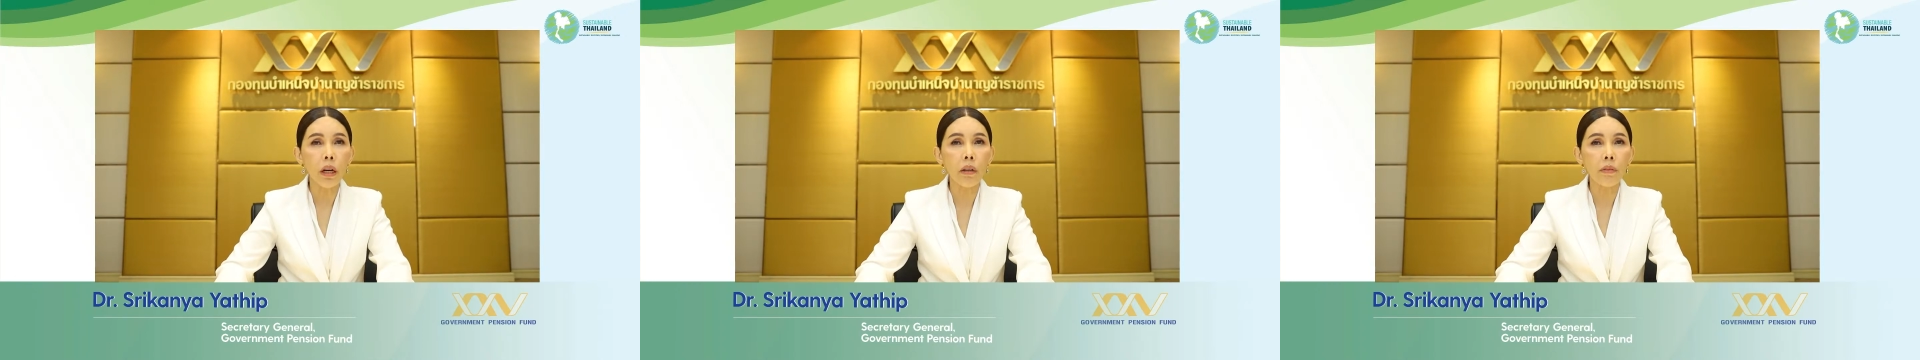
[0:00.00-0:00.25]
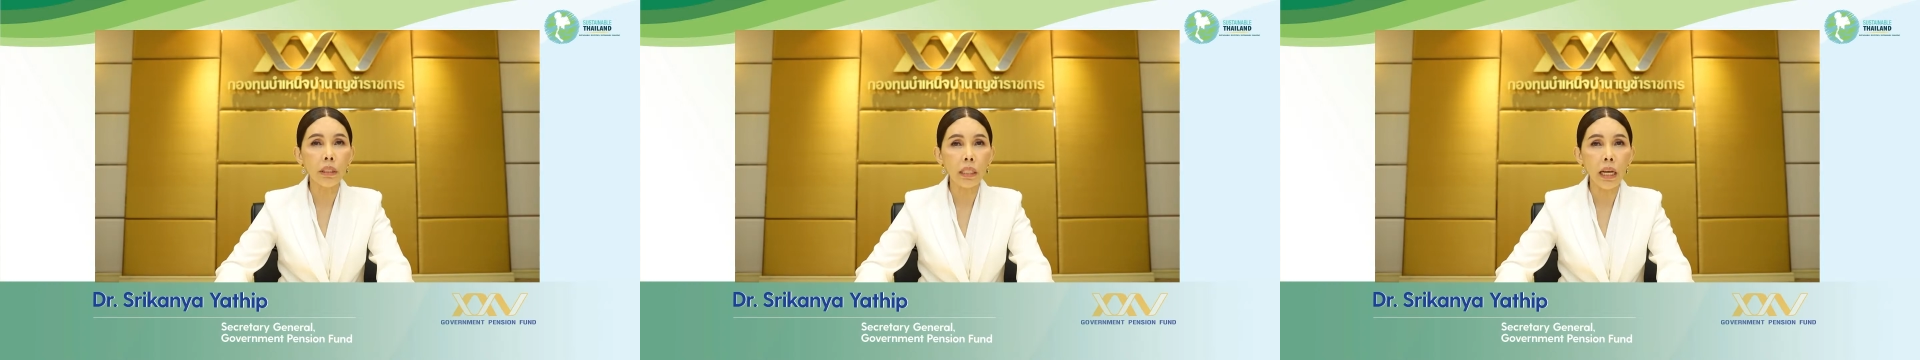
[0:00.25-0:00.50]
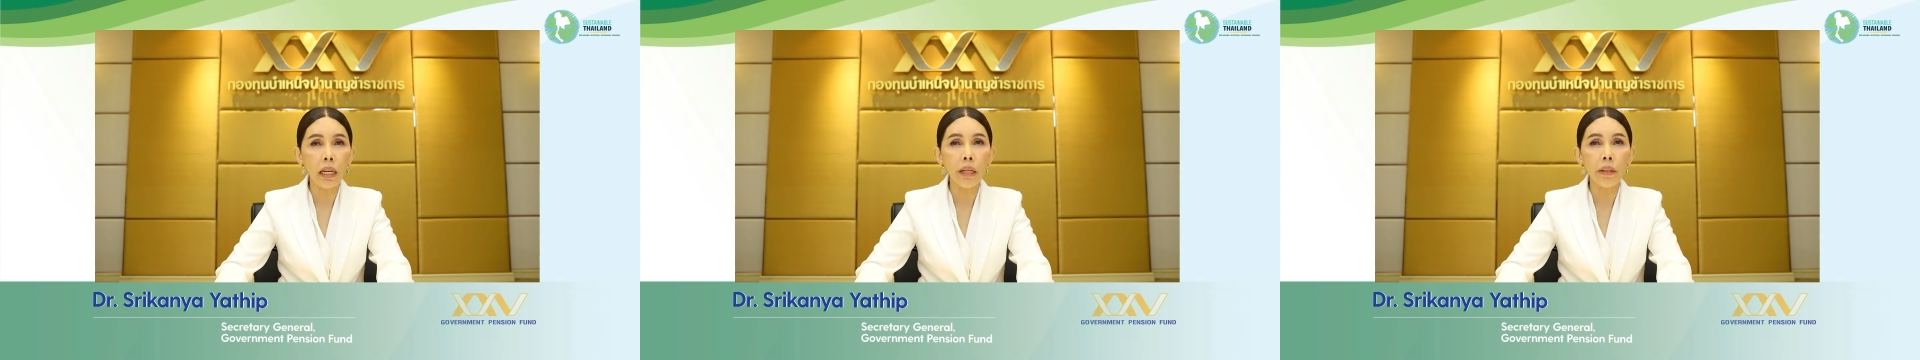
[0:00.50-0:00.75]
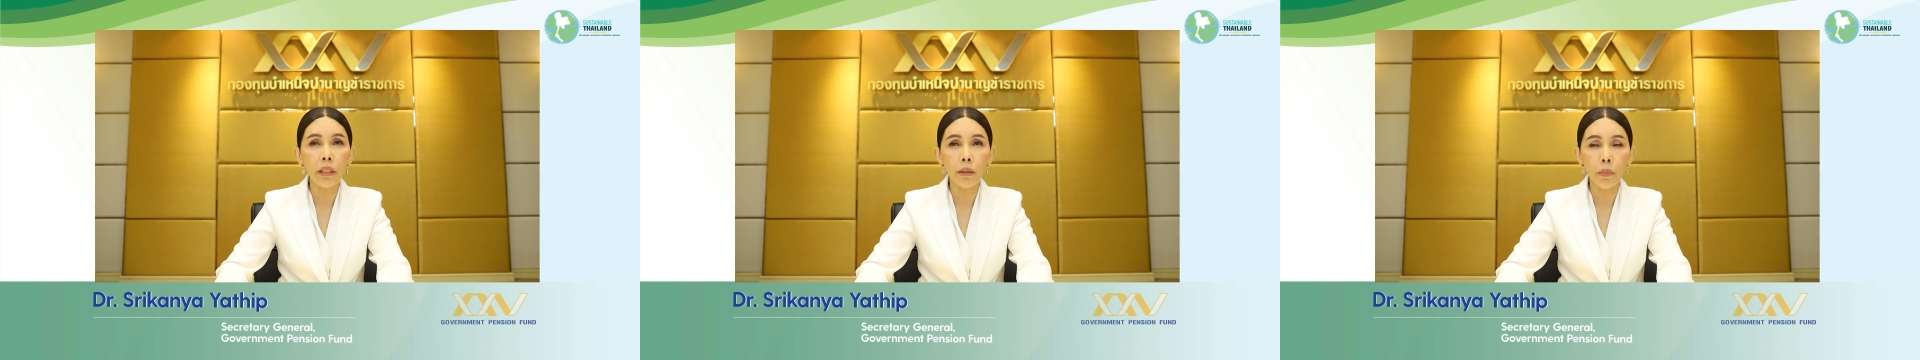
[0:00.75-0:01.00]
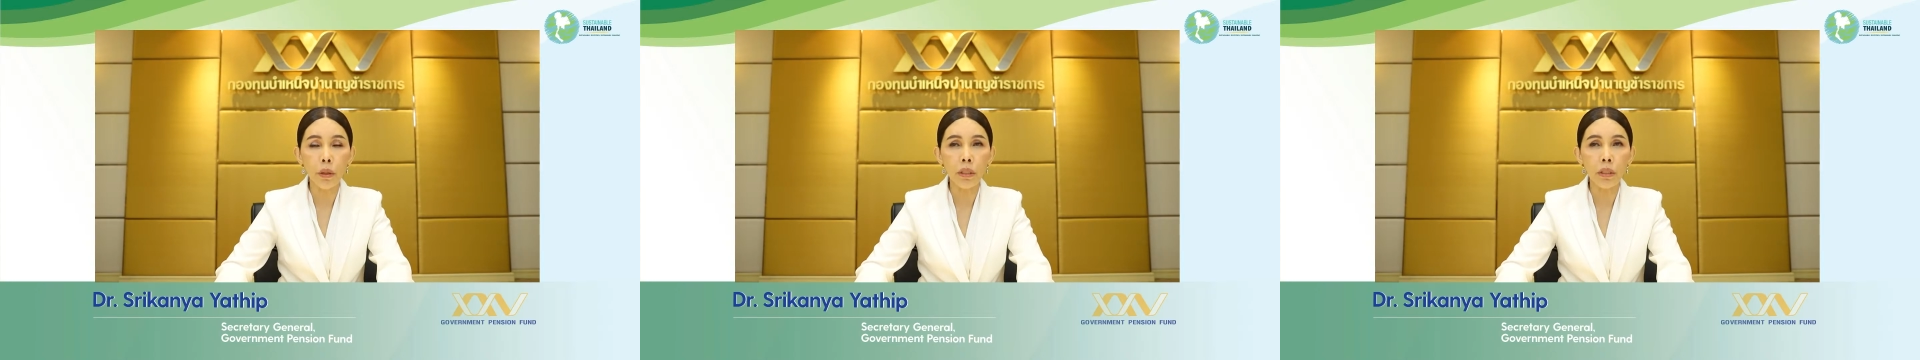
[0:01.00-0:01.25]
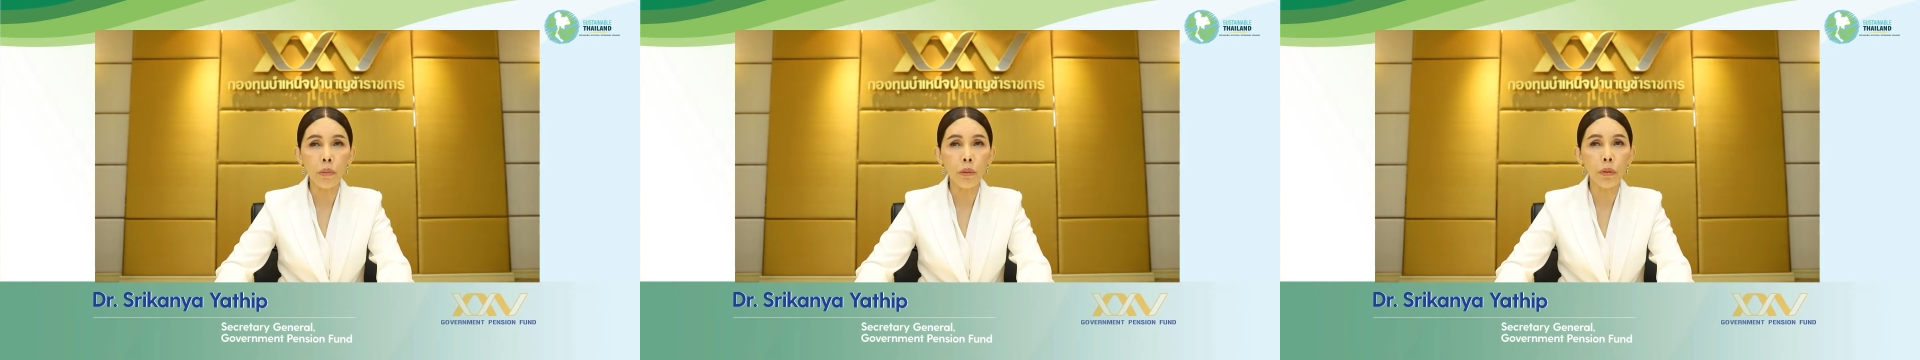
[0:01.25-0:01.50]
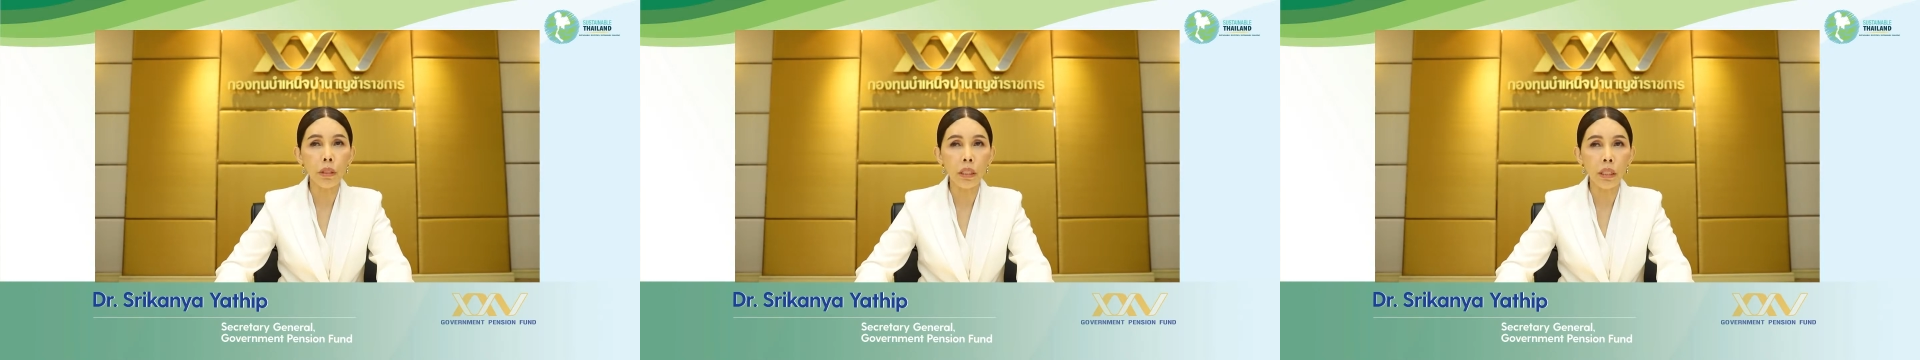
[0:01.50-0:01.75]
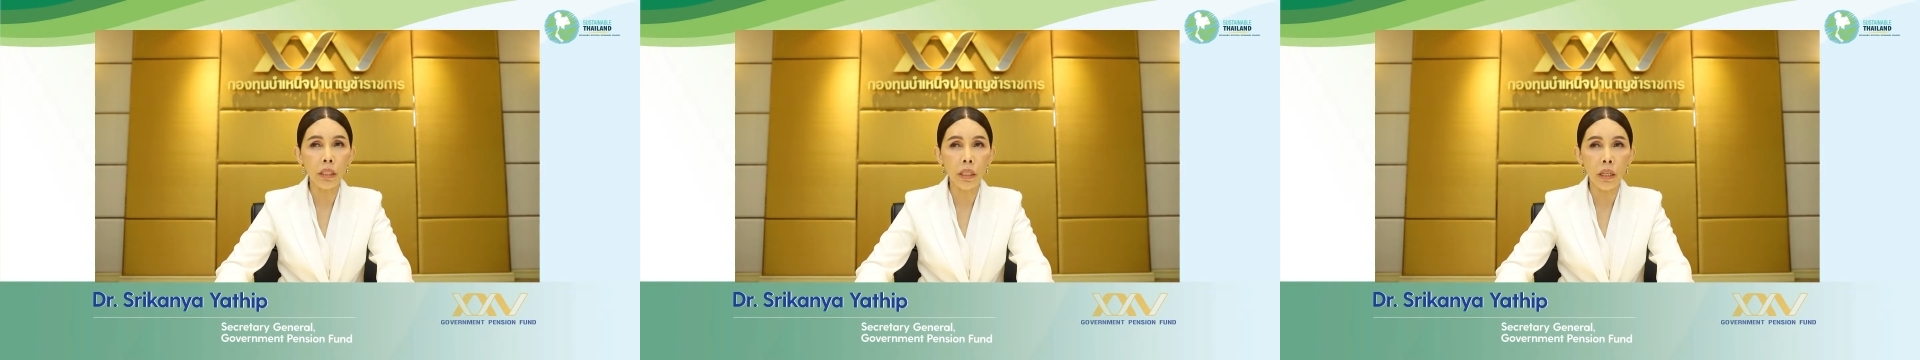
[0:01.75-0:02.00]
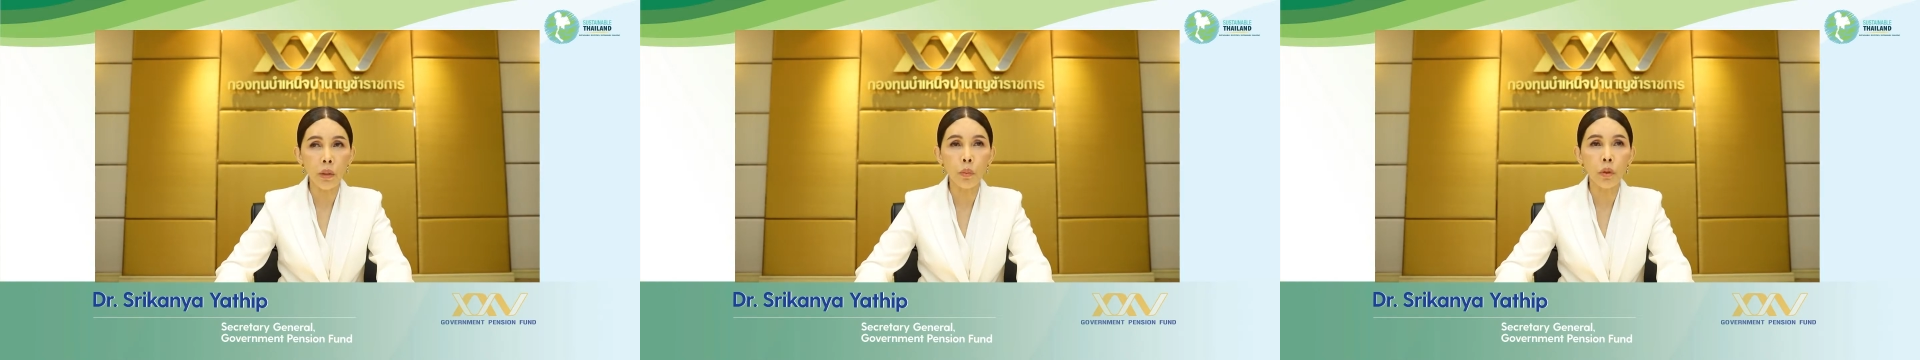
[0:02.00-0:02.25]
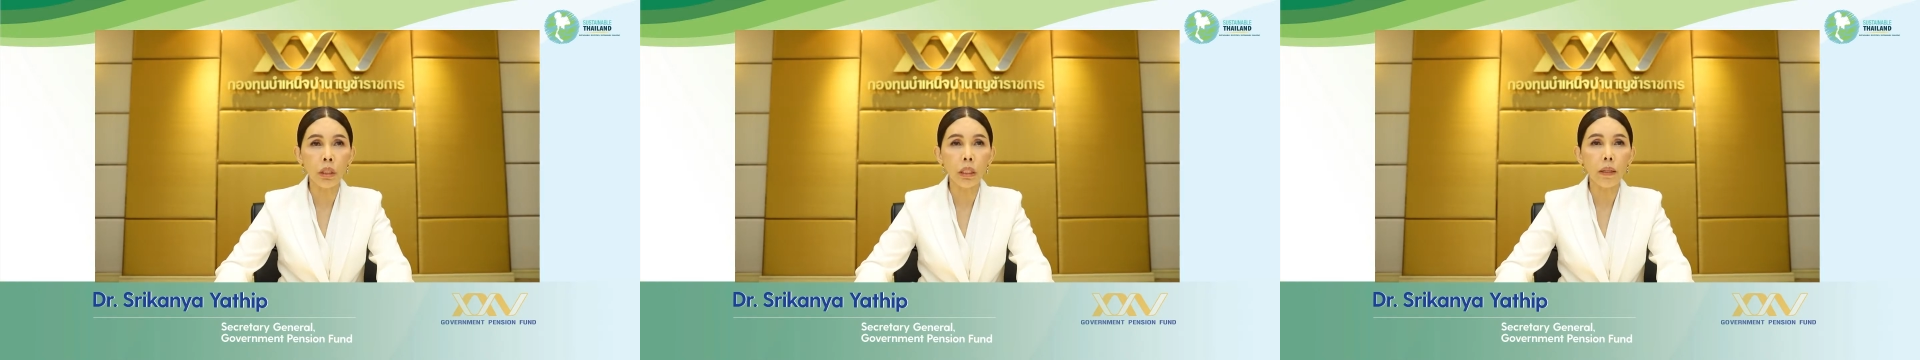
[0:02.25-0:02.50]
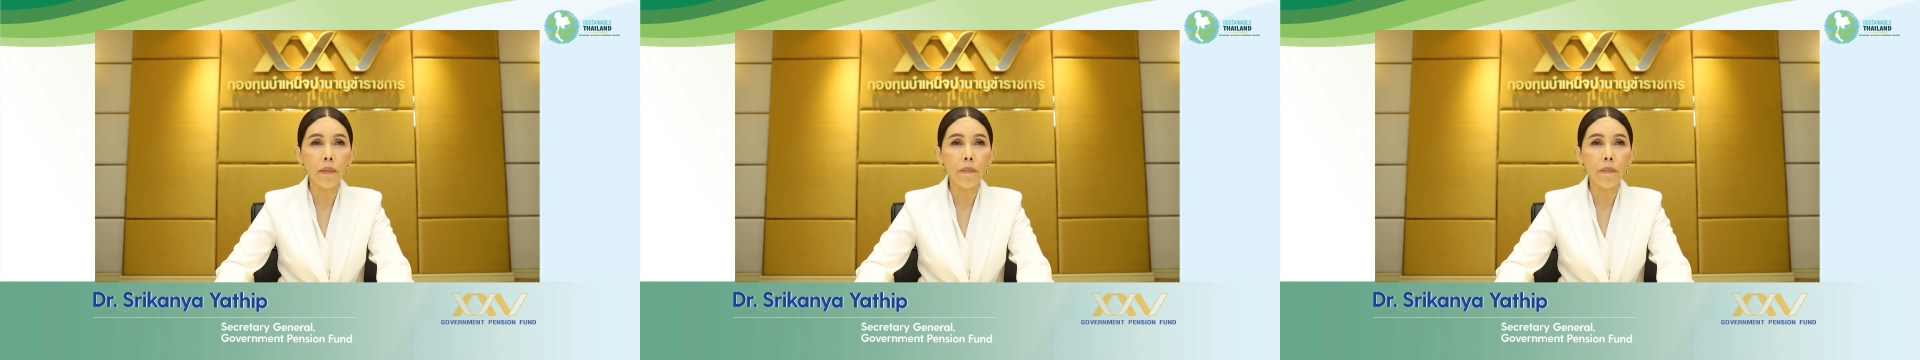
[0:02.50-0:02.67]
of the Thailand Responsible Business Network